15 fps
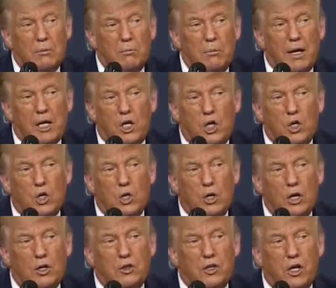make your
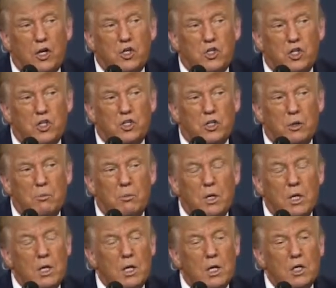healthcare system
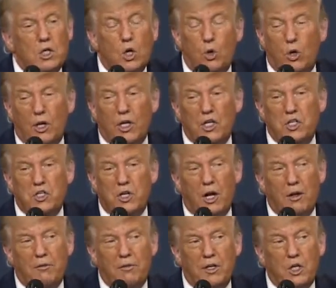totally
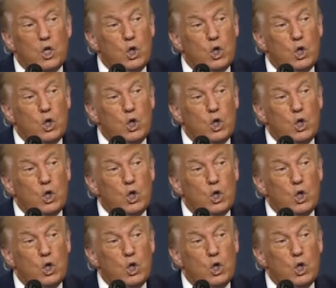insolvent.